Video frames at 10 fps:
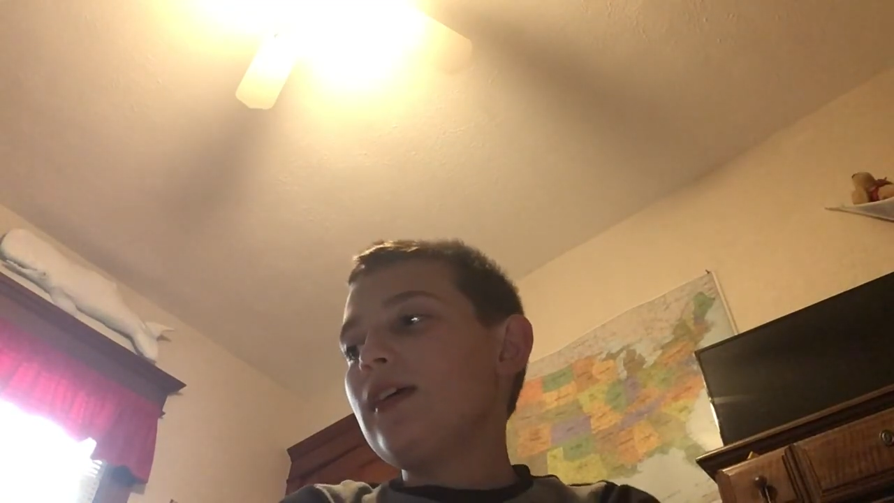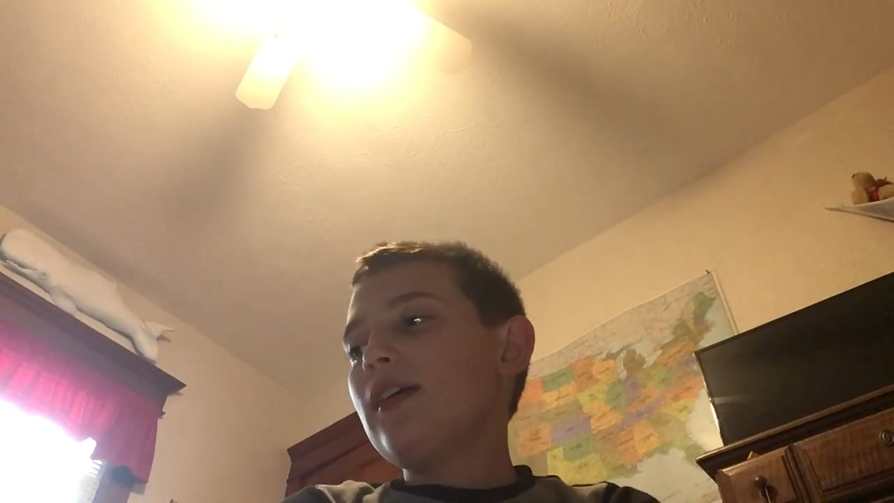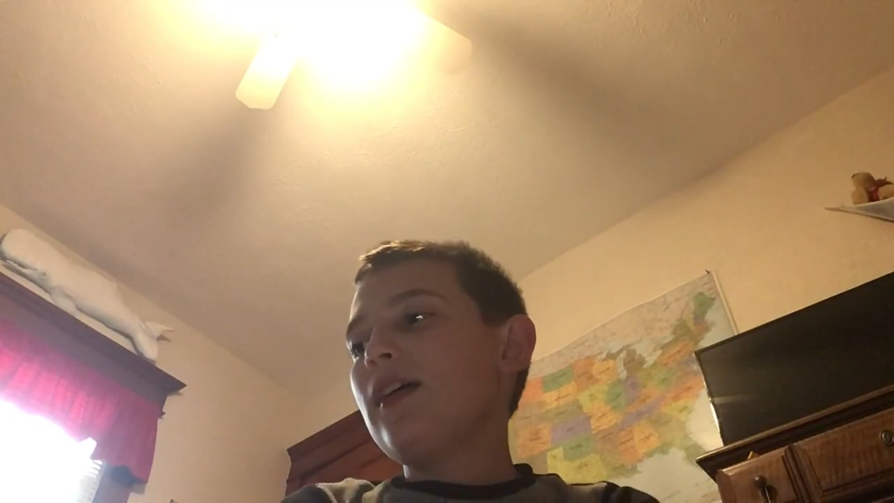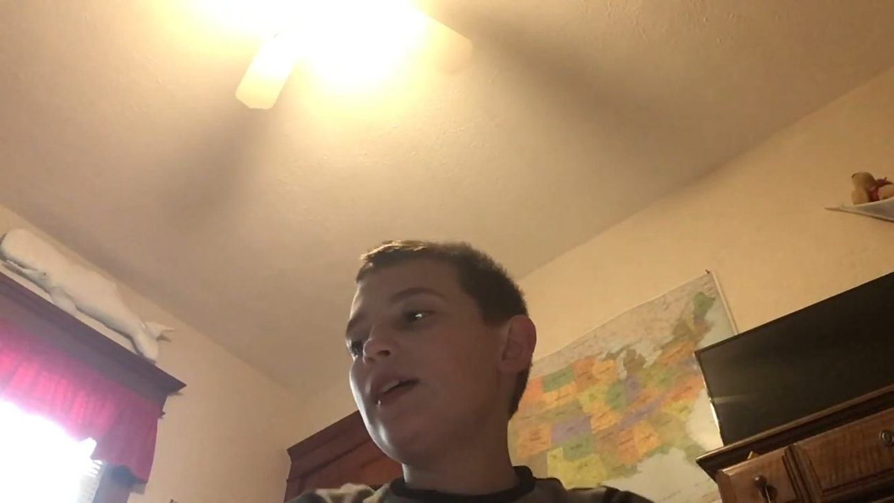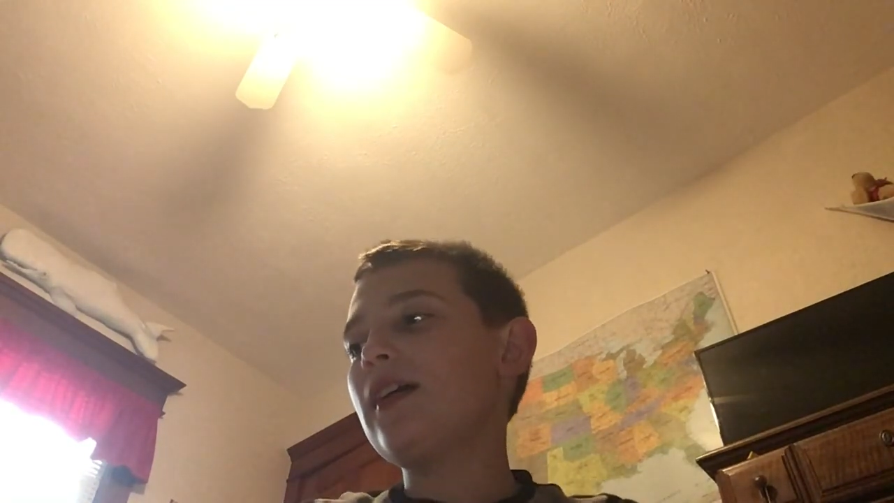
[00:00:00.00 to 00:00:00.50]

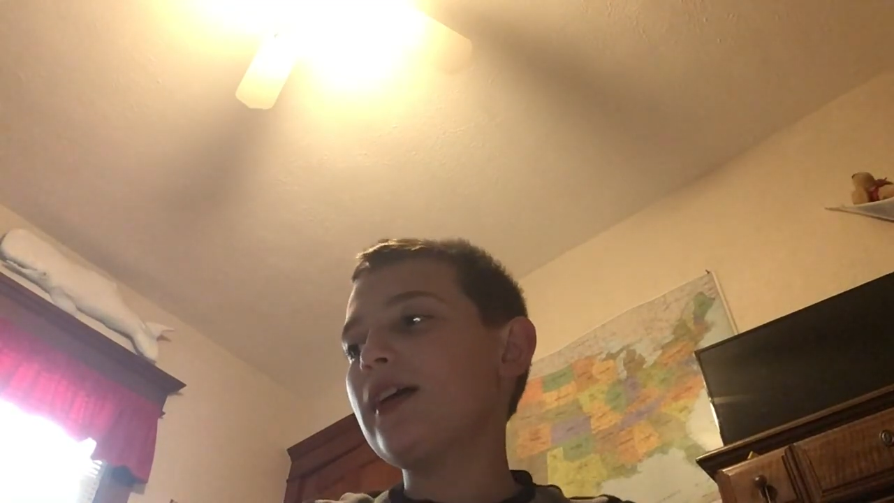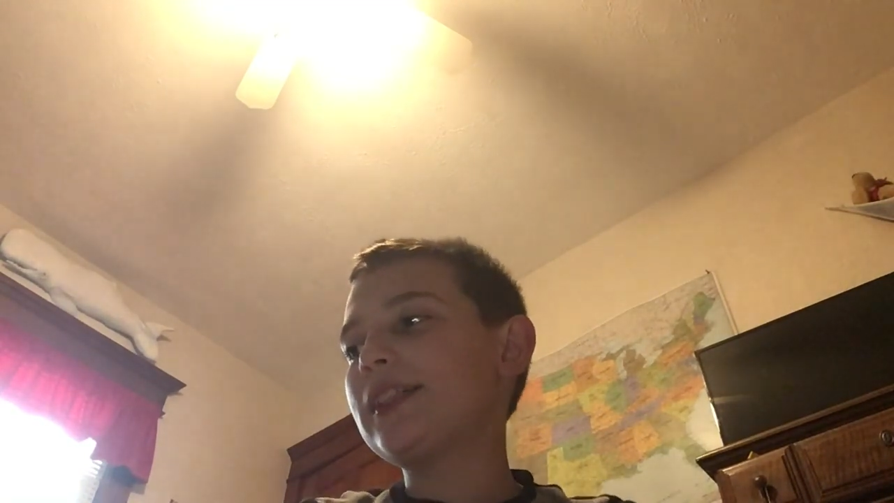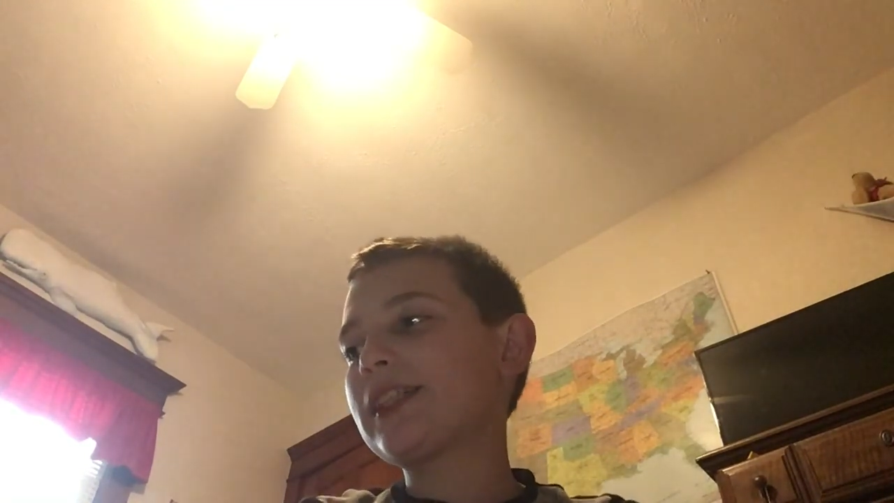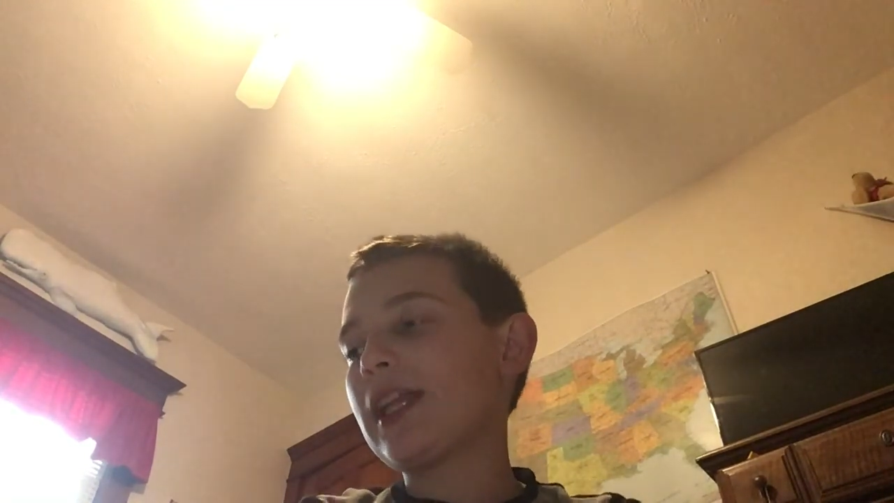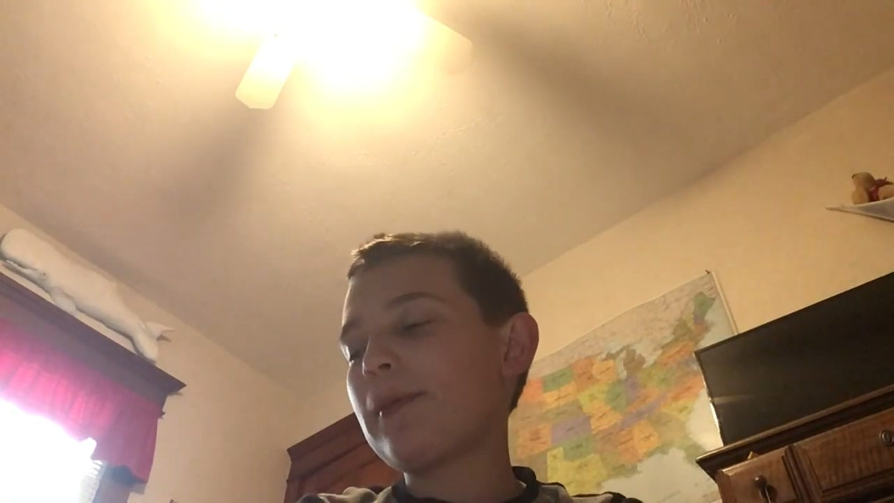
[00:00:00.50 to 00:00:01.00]

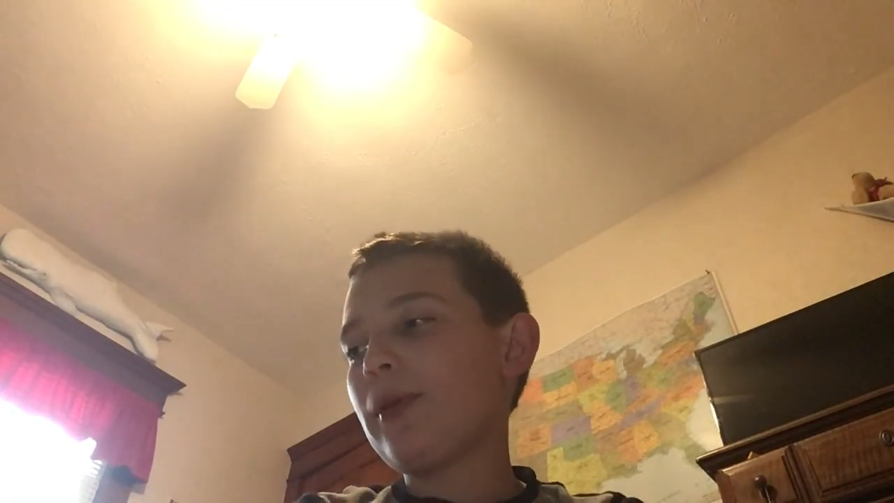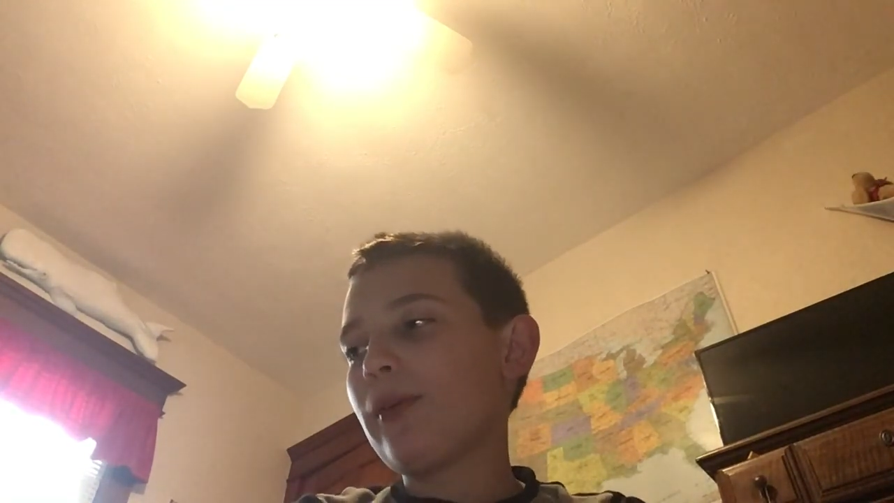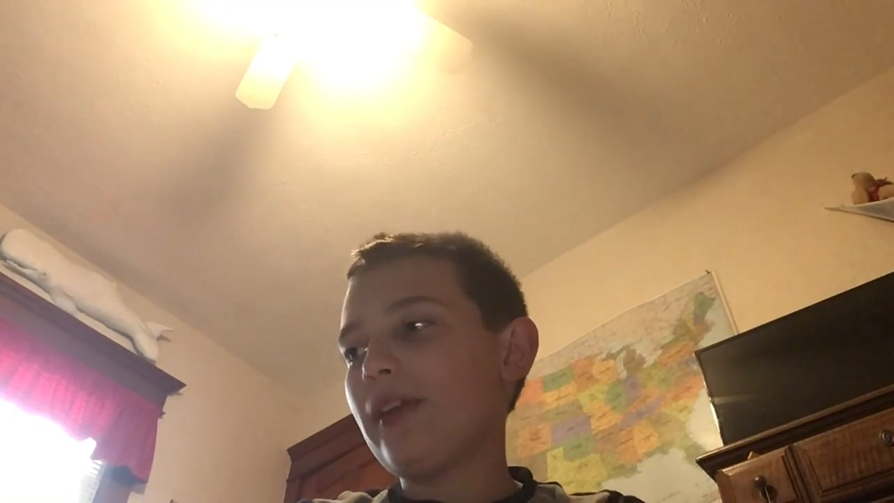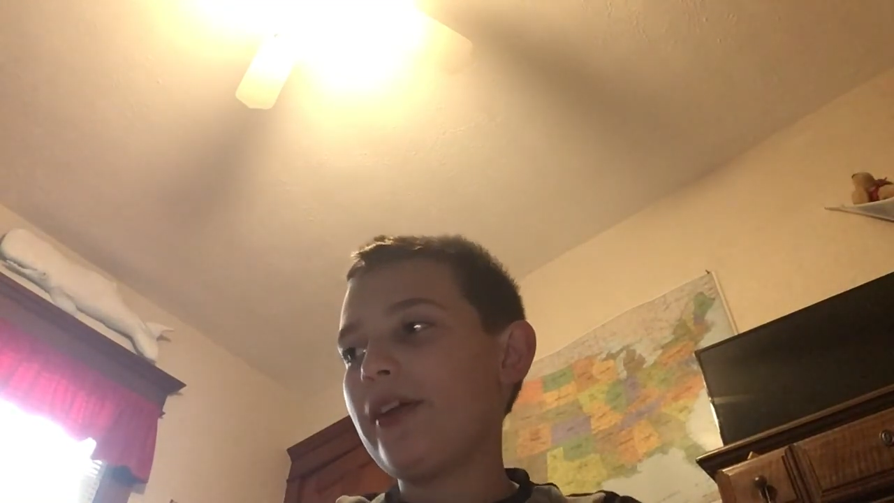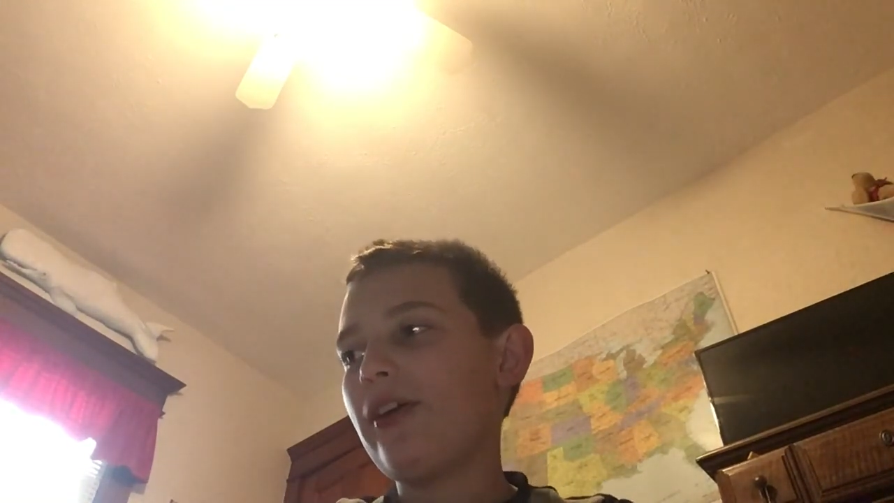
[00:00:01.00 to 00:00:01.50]
It's going to be
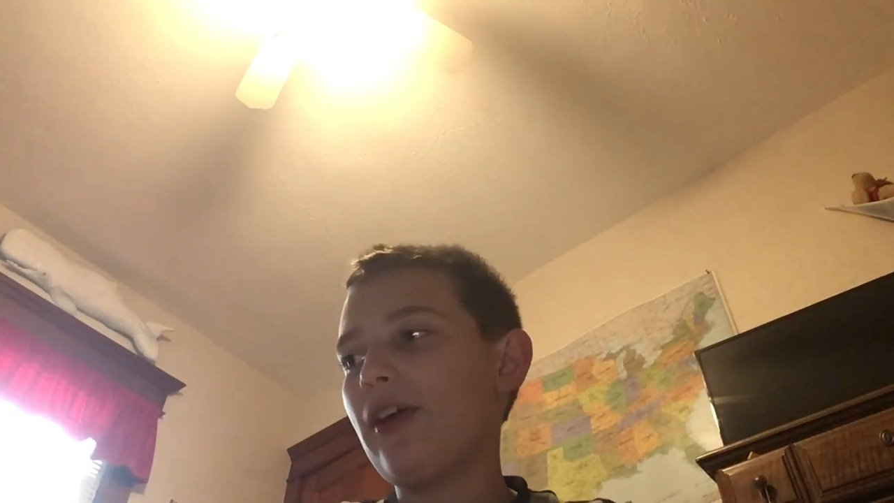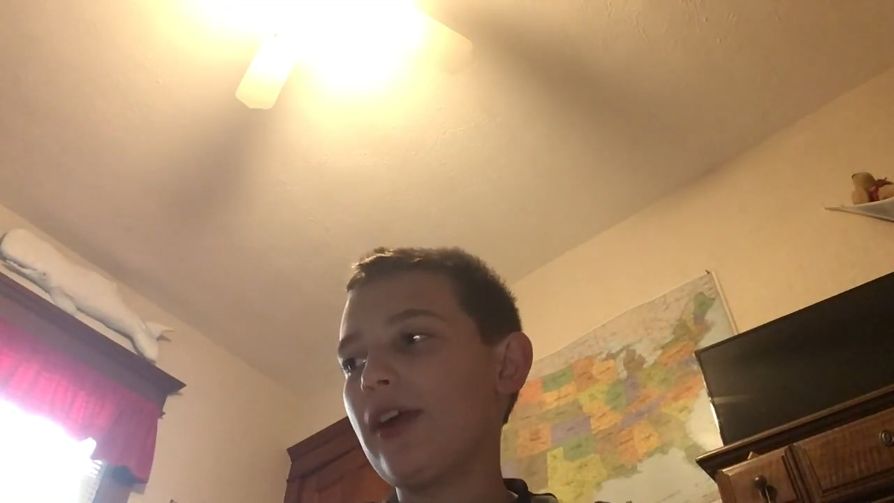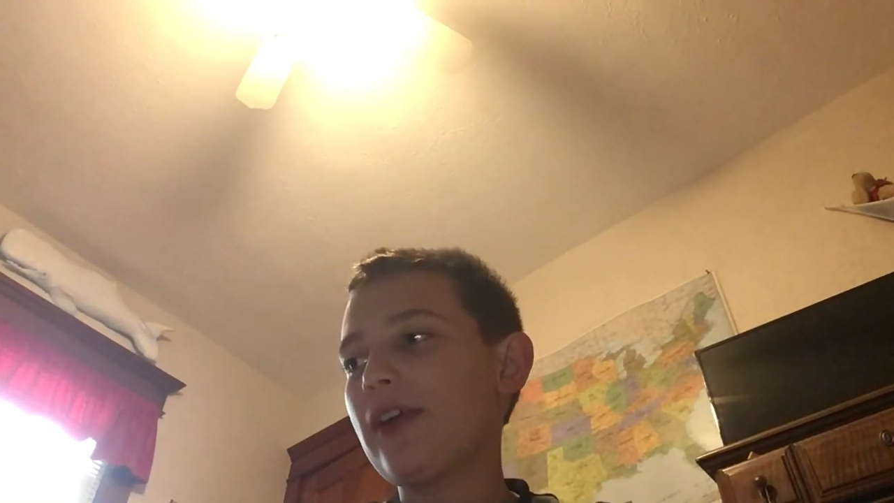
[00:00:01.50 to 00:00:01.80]
really hard.